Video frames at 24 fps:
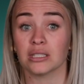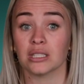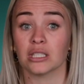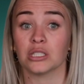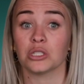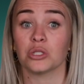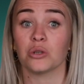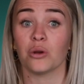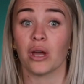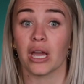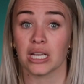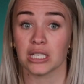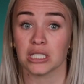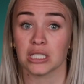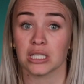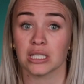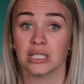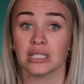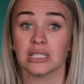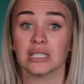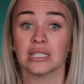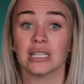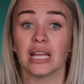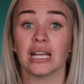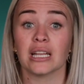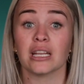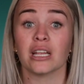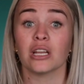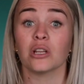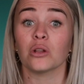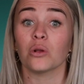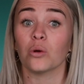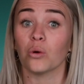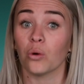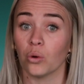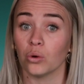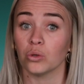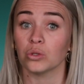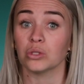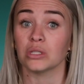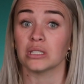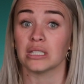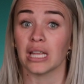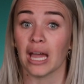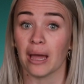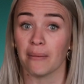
situations that can cause